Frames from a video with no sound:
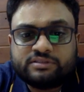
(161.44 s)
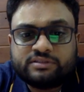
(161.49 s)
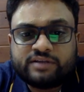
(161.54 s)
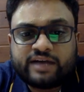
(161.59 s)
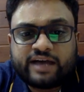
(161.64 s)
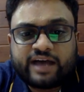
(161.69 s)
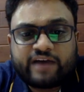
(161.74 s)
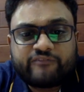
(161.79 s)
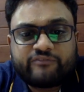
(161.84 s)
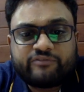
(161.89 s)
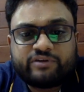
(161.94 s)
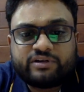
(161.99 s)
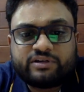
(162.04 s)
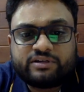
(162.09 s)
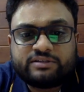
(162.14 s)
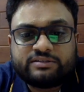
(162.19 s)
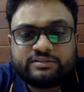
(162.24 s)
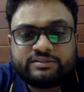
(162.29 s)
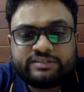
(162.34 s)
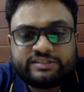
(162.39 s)
have a
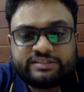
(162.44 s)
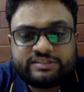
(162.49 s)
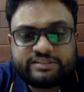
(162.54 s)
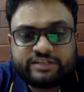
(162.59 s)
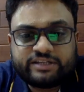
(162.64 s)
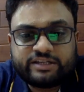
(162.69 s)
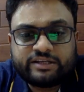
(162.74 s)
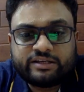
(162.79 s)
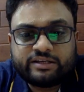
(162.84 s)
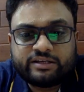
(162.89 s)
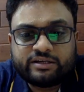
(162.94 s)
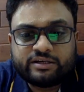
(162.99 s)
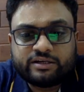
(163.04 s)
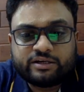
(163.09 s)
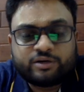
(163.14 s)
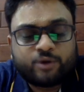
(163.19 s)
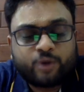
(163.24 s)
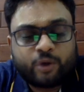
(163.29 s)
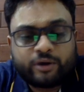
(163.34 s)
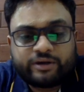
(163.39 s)
digital
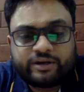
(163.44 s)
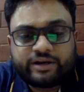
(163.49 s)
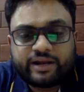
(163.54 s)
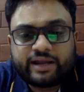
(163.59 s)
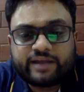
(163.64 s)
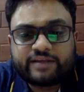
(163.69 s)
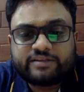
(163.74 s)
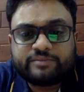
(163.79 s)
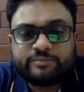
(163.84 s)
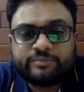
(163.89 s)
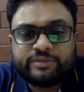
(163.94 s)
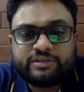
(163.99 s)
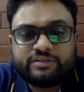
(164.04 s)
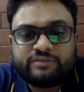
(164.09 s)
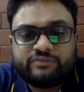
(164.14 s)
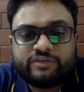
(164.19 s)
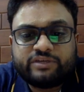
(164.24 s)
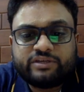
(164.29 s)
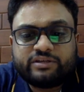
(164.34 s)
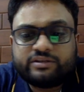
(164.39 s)
contract
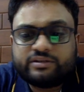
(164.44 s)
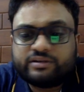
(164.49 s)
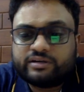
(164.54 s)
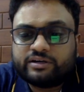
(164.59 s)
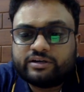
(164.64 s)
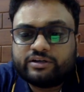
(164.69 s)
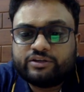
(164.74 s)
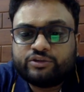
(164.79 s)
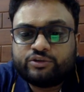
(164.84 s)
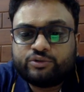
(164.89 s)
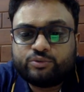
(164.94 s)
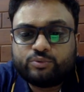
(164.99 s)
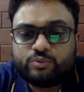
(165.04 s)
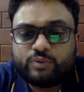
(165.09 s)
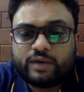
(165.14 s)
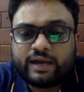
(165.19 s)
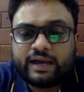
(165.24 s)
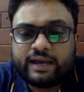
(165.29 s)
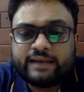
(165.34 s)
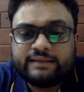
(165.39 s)
between you
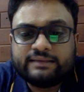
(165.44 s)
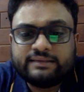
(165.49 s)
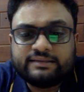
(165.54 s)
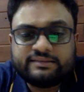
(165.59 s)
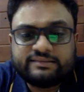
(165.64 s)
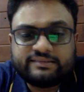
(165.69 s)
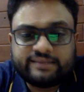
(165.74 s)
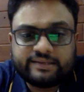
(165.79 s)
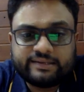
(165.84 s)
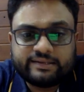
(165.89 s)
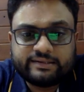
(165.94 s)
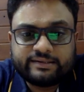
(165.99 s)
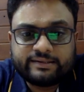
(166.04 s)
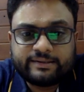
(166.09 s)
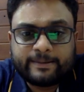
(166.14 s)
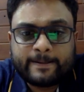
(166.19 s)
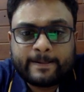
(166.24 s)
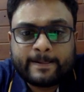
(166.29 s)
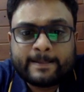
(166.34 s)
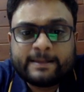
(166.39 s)
and the seller
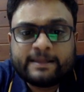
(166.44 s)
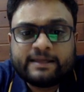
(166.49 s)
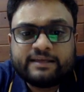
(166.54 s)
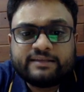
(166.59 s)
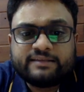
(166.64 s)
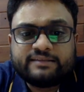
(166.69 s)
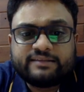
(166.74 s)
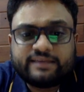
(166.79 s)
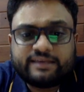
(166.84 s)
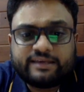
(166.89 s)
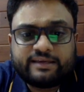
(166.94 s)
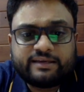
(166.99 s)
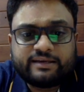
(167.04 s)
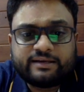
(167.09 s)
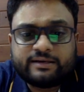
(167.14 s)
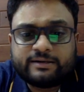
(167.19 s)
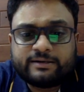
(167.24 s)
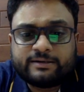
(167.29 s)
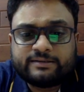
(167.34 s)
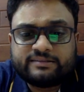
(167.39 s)
saying
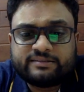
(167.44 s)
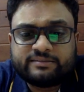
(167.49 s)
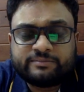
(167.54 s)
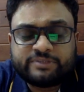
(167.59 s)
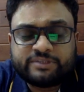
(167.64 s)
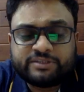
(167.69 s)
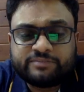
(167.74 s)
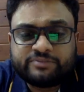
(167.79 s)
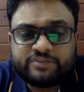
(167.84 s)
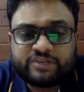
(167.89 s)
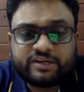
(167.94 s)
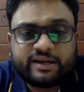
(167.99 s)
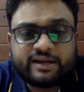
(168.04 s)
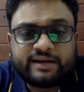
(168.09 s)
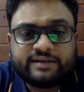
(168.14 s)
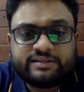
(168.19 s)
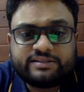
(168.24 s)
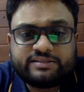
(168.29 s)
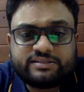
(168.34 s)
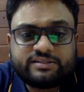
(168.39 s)
some terms and
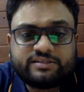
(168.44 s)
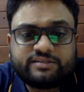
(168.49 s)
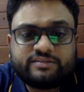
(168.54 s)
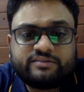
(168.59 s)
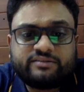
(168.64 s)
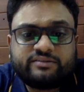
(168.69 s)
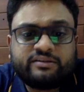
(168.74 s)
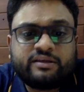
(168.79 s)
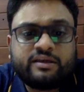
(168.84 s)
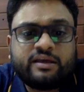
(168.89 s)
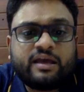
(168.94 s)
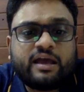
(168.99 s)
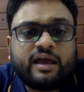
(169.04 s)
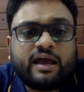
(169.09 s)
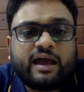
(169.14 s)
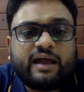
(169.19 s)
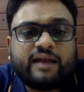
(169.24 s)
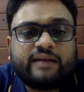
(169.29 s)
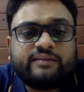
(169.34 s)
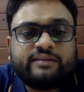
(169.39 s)
conditions,
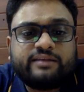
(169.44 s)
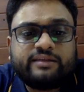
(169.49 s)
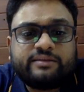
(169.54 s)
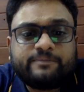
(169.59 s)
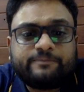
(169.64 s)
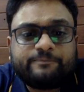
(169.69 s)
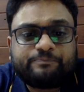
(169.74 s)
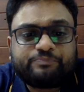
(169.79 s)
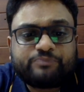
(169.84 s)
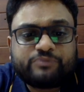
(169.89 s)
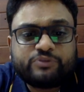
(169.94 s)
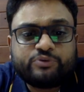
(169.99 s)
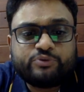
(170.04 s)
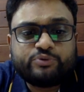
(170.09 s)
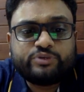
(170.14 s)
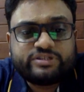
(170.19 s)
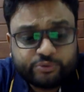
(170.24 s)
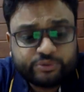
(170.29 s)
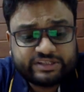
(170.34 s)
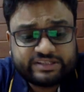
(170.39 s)
and then
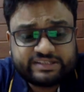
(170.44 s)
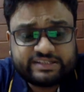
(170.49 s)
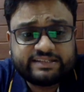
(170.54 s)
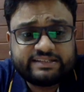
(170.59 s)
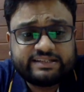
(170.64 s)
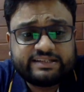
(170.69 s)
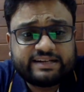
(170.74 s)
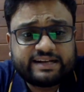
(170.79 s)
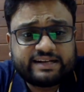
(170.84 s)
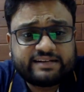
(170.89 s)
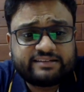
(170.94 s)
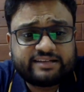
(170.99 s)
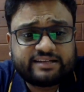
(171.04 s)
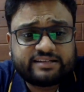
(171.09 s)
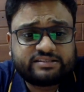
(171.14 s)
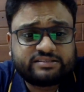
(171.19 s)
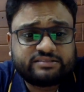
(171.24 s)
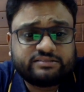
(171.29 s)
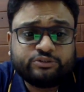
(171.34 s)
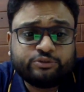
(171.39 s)
you initiate the
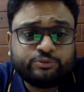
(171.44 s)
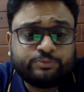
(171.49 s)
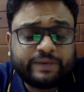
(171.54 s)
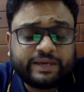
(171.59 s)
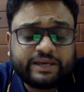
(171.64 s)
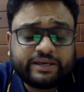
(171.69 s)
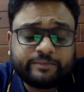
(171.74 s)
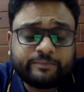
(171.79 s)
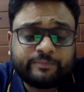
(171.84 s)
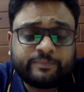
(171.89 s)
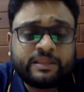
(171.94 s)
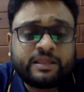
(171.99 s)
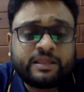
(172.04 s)
transaction. You pay him.